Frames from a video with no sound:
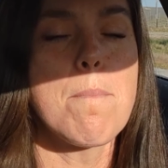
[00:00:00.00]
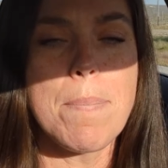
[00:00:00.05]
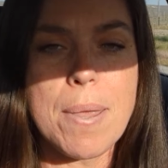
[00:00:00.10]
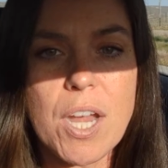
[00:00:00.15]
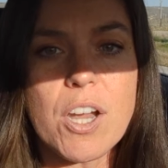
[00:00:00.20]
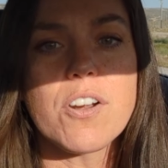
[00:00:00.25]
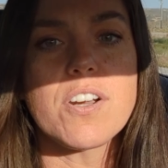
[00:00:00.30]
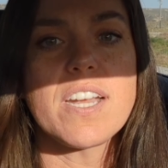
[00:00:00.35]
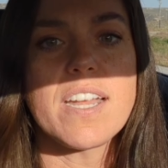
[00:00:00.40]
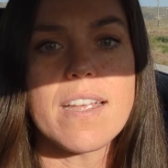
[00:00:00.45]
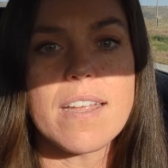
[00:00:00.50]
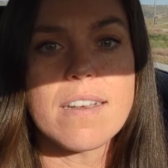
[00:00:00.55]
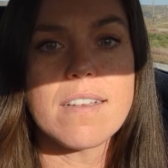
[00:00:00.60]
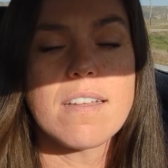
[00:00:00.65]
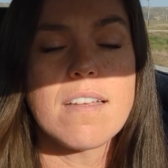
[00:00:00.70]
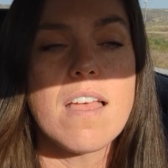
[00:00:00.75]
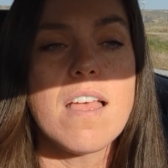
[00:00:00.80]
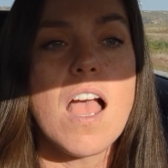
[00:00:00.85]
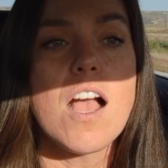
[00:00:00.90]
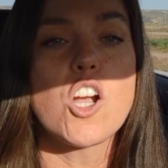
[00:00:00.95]
Period.
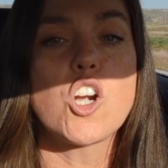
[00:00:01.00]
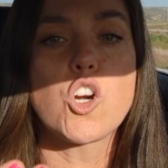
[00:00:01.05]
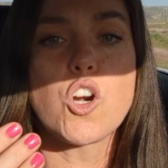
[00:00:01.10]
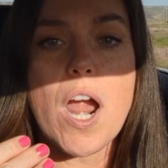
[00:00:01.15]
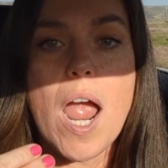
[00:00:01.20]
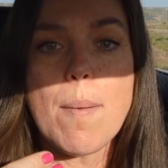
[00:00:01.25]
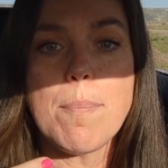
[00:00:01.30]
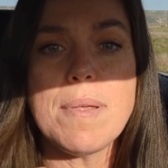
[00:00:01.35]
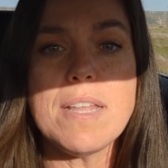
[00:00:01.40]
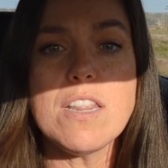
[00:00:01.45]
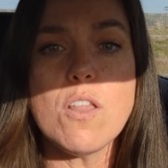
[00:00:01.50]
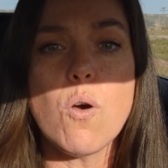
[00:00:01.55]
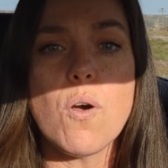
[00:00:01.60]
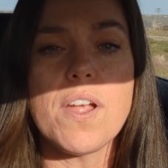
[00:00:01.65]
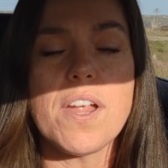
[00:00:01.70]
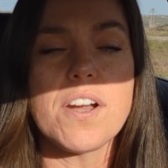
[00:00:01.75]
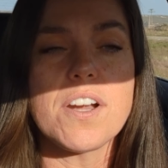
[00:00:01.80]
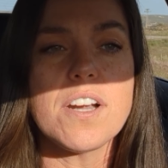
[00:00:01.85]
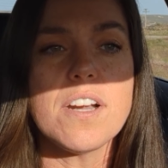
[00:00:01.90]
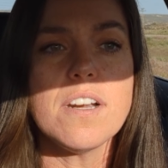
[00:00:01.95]
Crappy
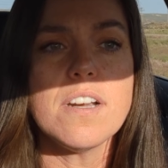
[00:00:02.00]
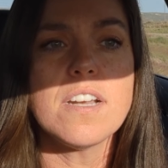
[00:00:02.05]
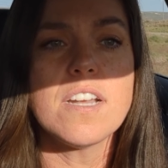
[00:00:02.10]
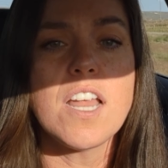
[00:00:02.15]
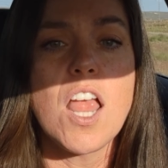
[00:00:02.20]
lawyer,